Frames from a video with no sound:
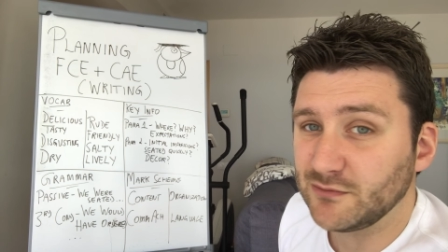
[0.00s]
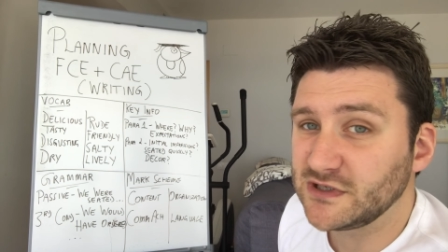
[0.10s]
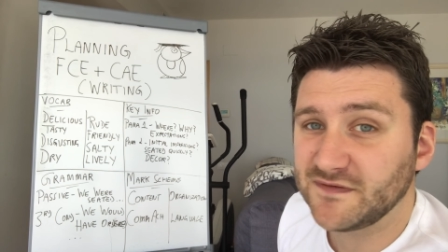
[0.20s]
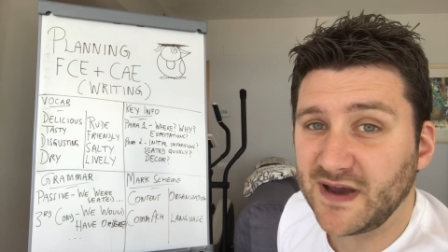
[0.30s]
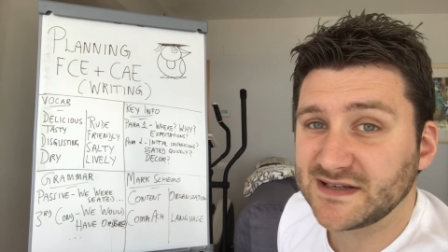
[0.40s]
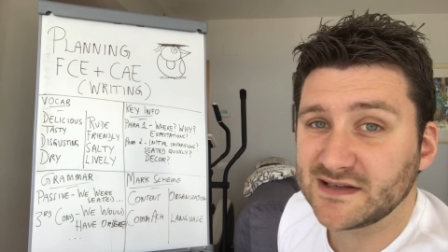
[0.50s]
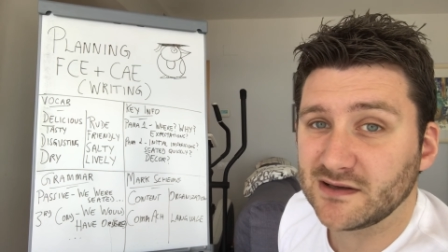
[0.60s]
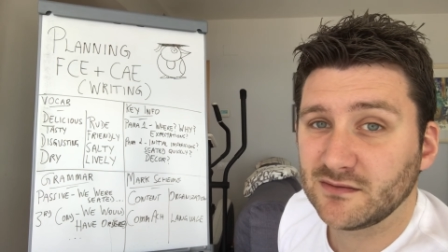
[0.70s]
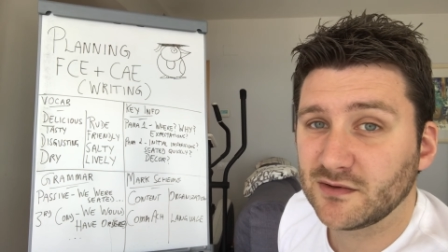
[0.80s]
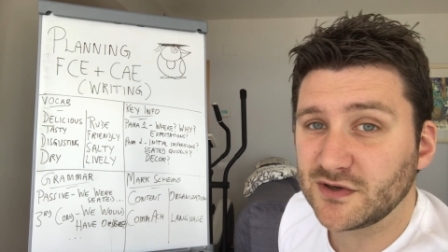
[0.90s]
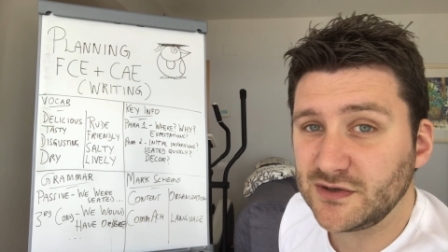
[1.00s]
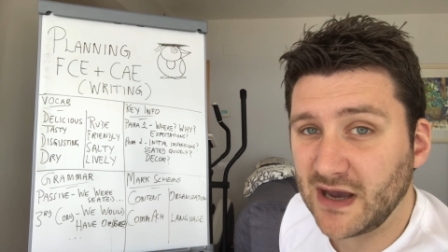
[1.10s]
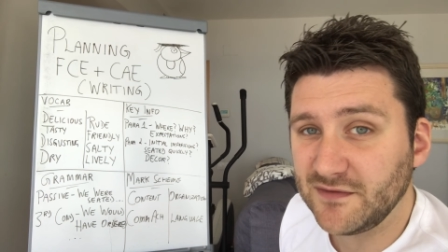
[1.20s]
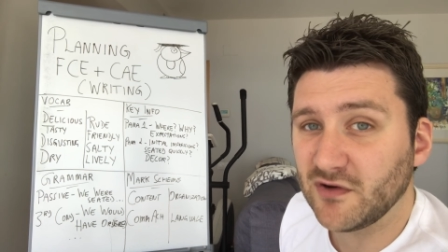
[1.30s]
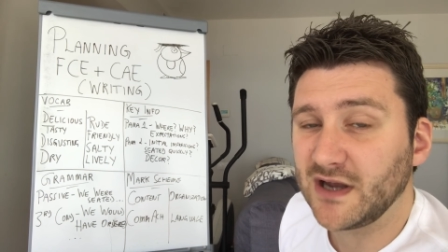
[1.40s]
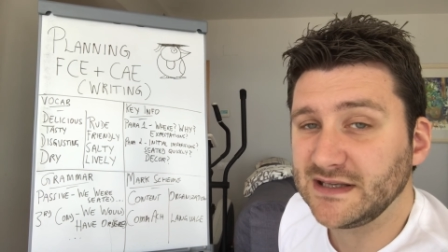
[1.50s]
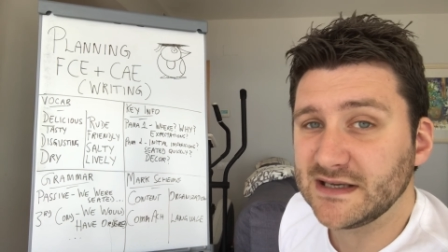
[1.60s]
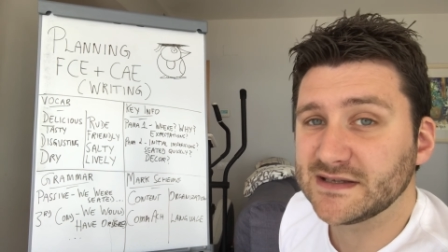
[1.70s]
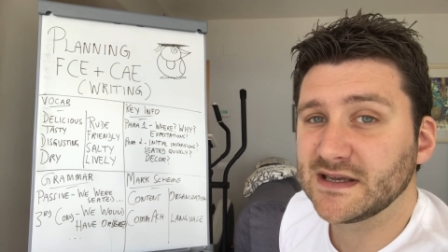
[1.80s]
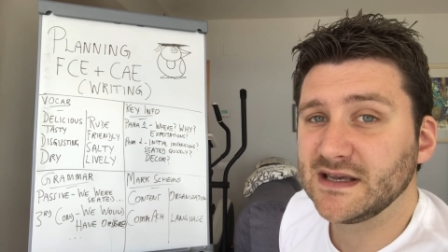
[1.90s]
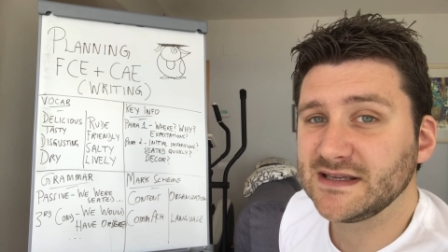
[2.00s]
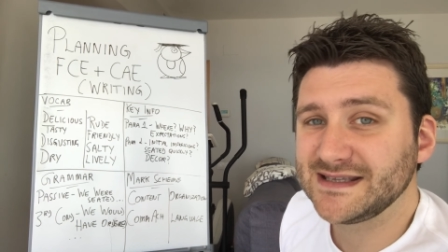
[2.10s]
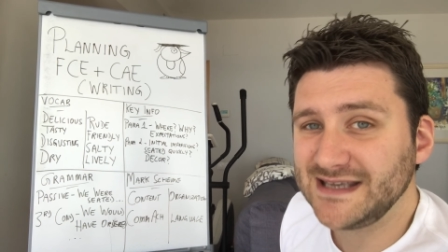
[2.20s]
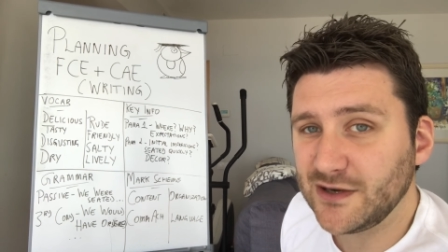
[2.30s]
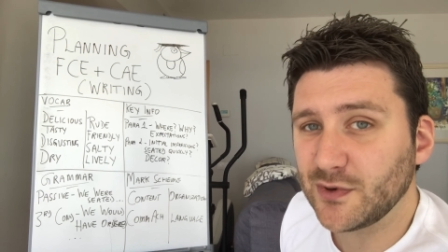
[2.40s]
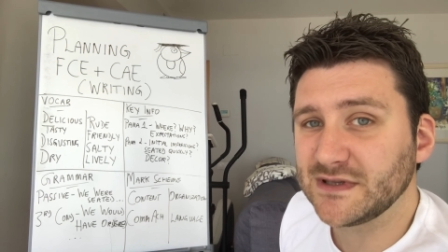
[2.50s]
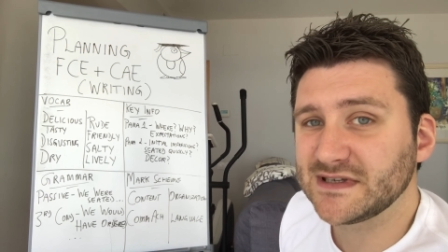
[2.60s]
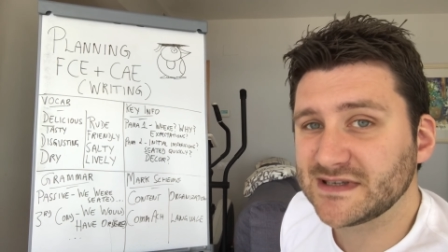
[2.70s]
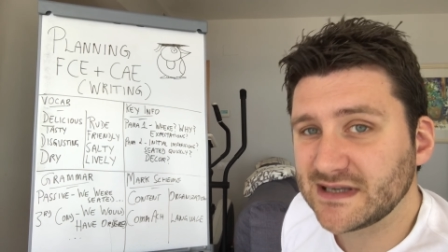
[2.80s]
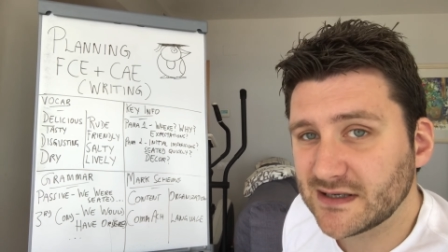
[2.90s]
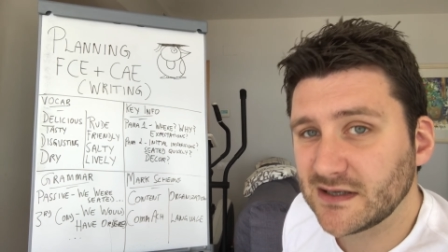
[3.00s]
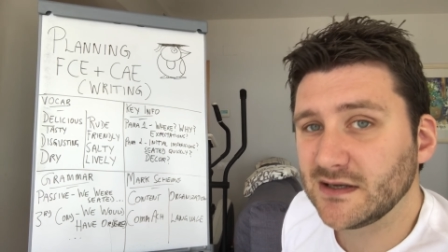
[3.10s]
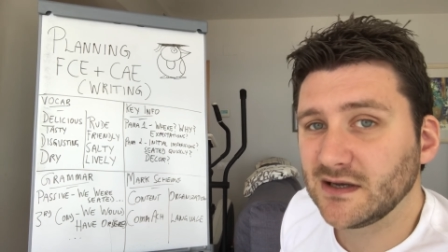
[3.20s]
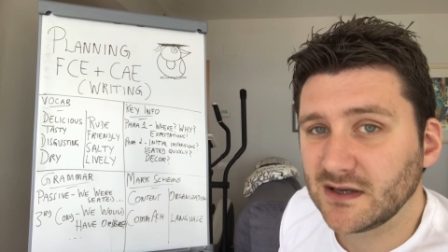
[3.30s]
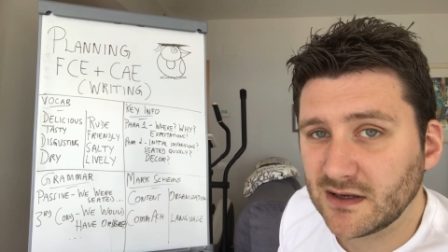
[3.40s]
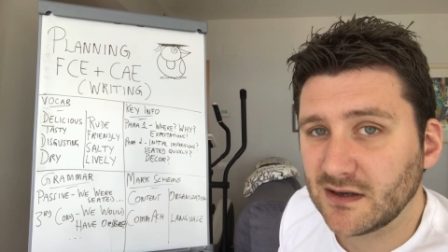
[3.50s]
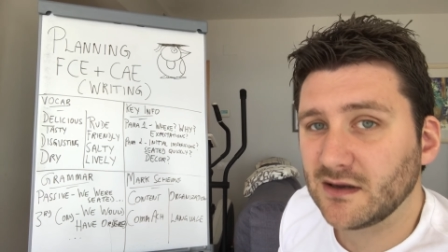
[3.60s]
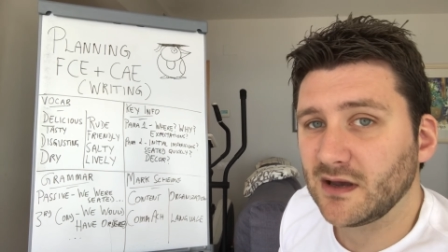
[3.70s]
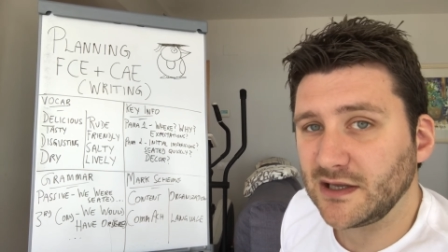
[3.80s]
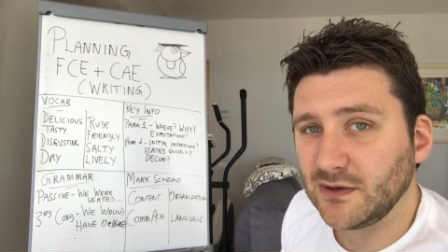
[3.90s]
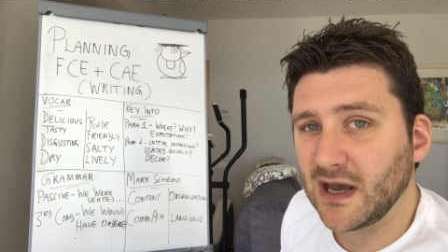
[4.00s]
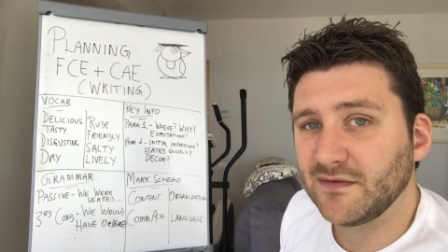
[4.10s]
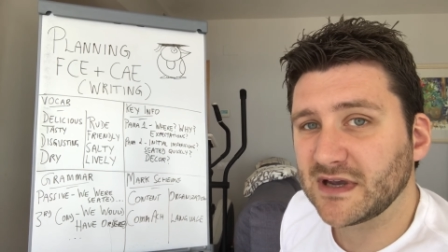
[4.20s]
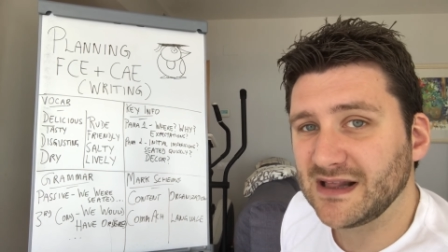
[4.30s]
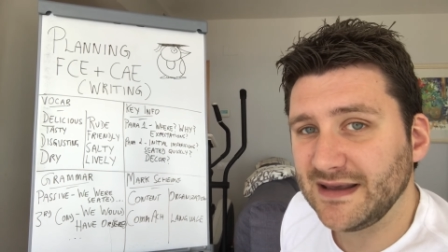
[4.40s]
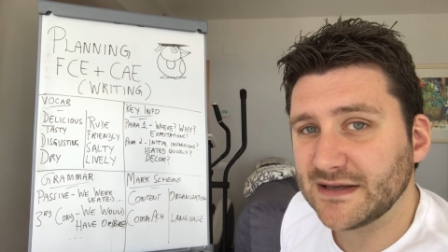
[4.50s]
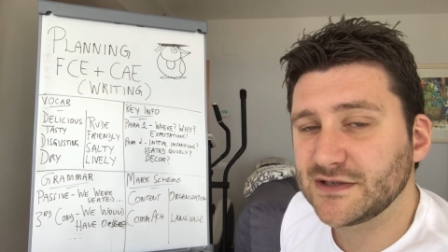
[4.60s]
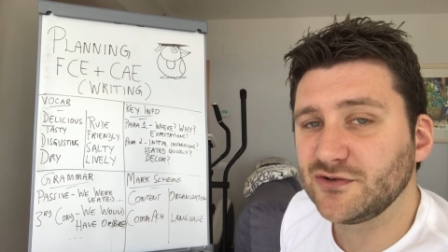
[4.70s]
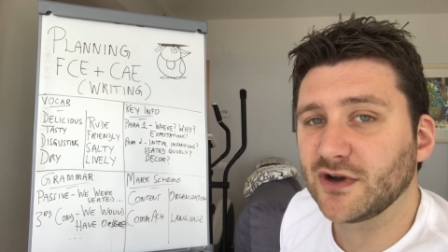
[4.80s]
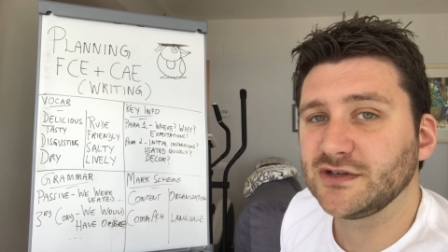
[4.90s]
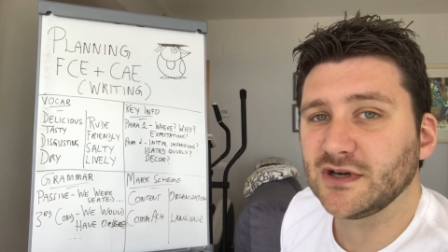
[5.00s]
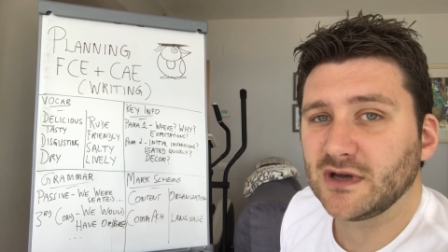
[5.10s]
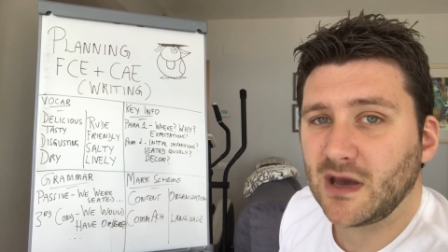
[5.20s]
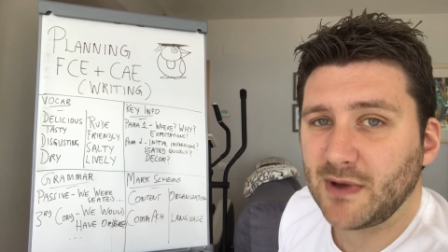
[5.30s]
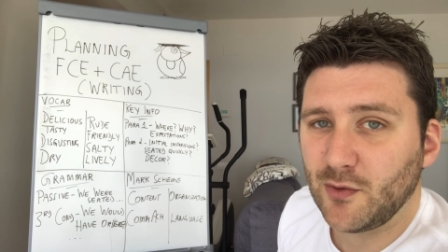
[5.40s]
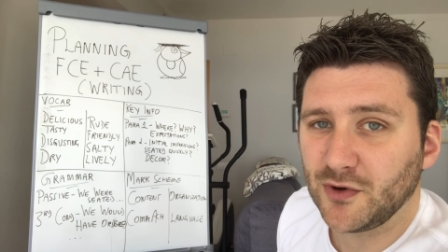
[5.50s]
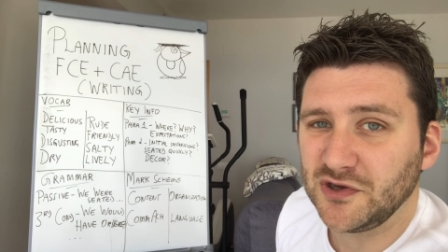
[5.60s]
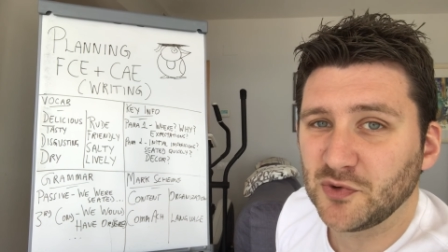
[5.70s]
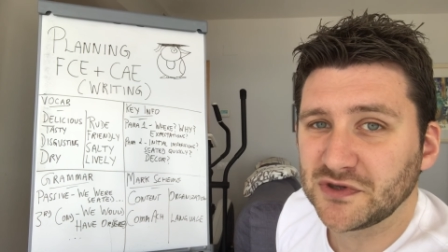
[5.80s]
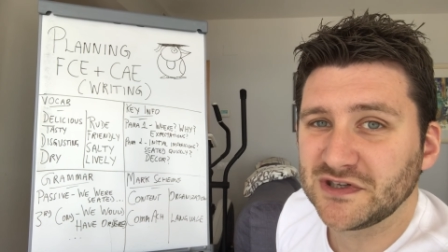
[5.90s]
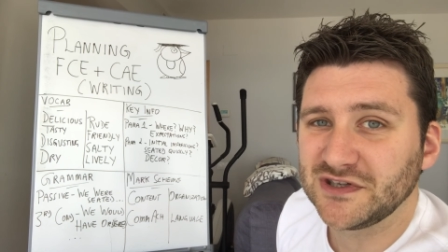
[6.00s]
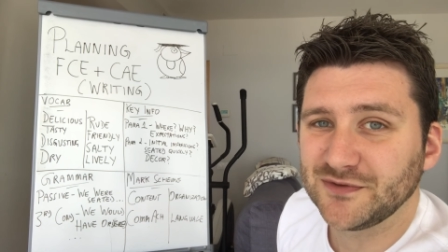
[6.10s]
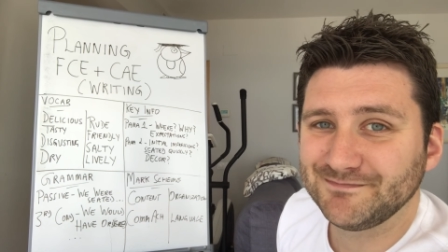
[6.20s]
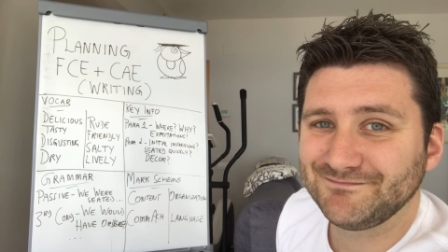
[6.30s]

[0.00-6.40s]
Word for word: much faster because you have your ideas sequenced and you have a clear structure about what you want to do.